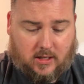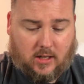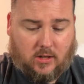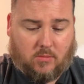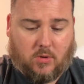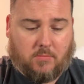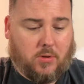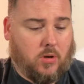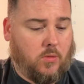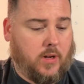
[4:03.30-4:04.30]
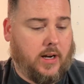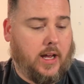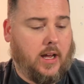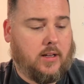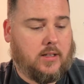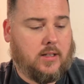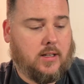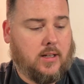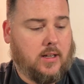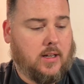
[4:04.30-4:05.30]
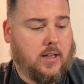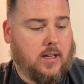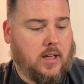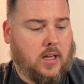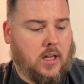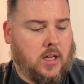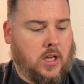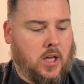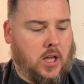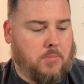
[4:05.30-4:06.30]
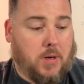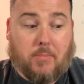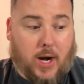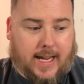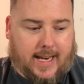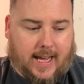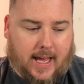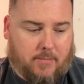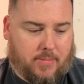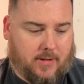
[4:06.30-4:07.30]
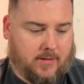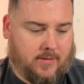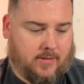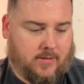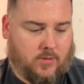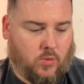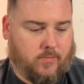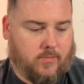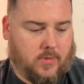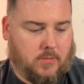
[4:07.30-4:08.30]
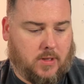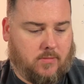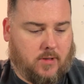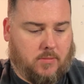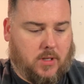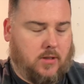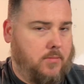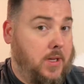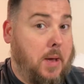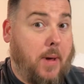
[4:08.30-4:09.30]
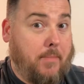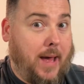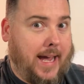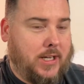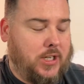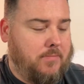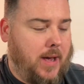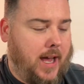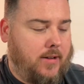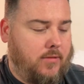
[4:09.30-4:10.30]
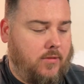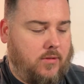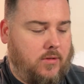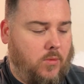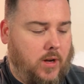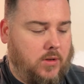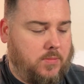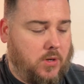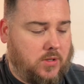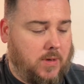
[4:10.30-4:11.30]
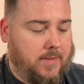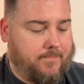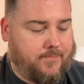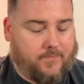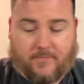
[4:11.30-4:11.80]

So I'm going to pull one out. I'm going to break it up. Oh, let me, let me, let me get my packaging back the way it was supposed to be.